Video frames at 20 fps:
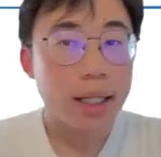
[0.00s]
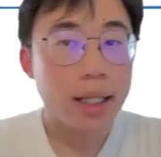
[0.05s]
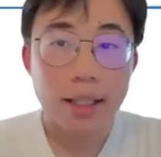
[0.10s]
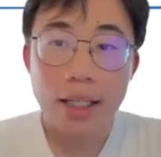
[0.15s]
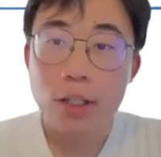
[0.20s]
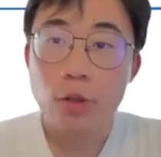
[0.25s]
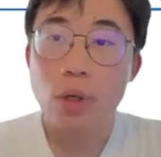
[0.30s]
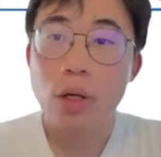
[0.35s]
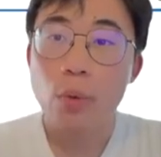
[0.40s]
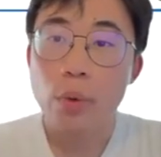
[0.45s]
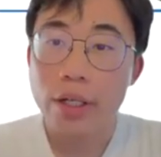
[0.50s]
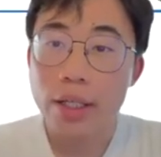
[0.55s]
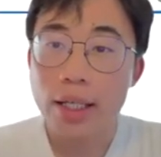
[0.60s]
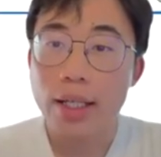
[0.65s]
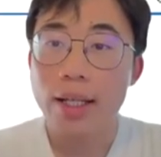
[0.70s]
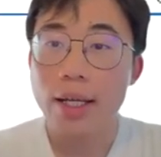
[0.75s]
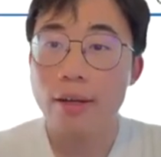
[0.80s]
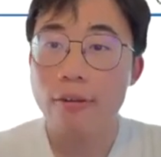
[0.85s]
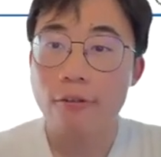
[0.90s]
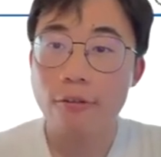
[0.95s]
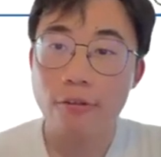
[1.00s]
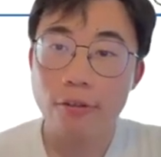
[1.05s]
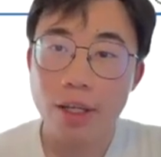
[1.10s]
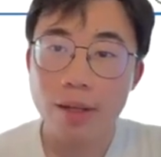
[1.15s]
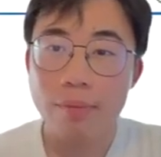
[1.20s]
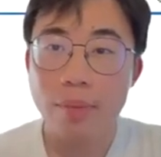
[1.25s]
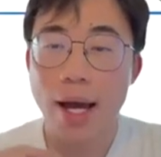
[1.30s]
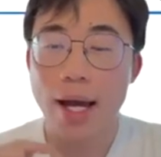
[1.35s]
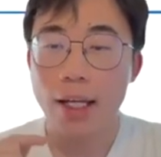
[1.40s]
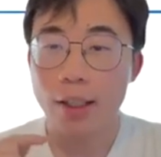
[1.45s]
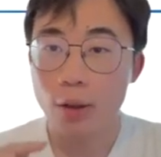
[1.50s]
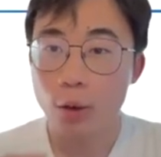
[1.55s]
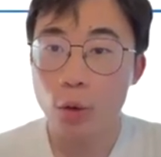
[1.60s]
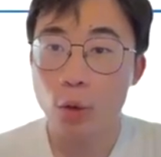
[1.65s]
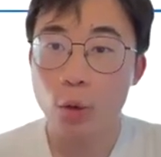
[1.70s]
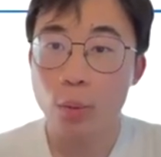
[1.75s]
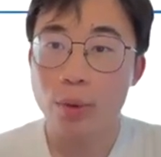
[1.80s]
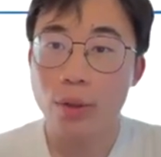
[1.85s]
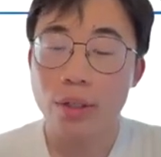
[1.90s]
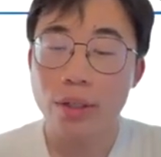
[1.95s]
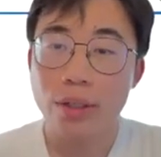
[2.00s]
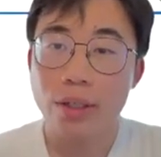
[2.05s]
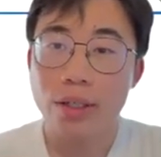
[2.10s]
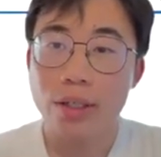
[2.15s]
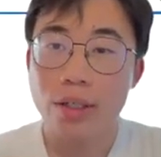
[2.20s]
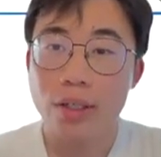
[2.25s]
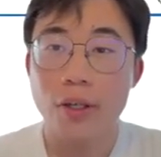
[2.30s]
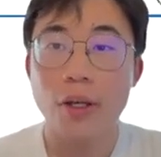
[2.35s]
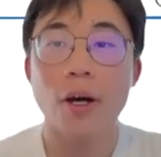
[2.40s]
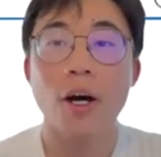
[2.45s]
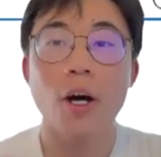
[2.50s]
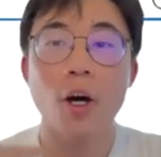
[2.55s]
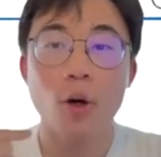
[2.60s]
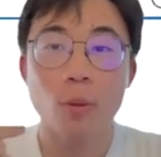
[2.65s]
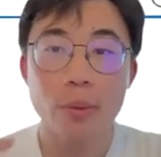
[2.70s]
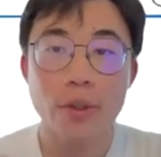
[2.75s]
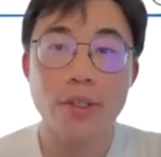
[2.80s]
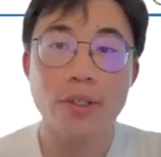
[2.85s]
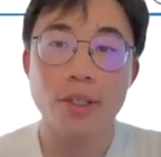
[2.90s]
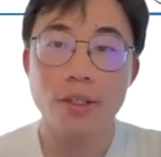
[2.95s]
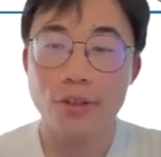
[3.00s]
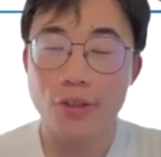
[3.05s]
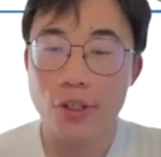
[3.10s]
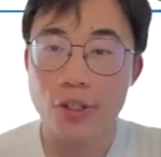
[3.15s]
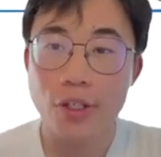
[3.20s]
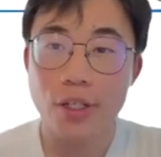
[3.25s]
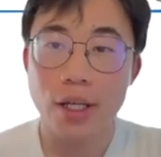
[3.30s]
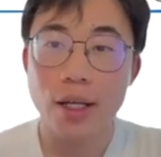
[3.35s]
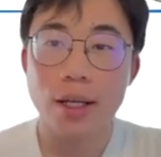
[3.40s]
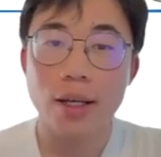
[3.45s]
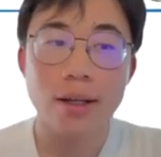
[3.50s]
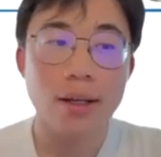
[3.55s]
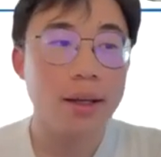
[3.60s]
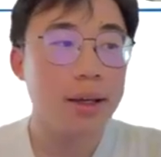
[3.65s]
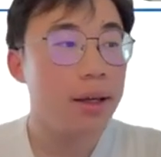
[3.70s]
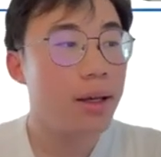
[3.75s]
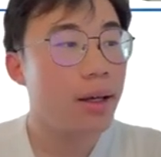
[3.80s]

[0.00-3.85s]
And that's why we need a feedback loop to help us understand,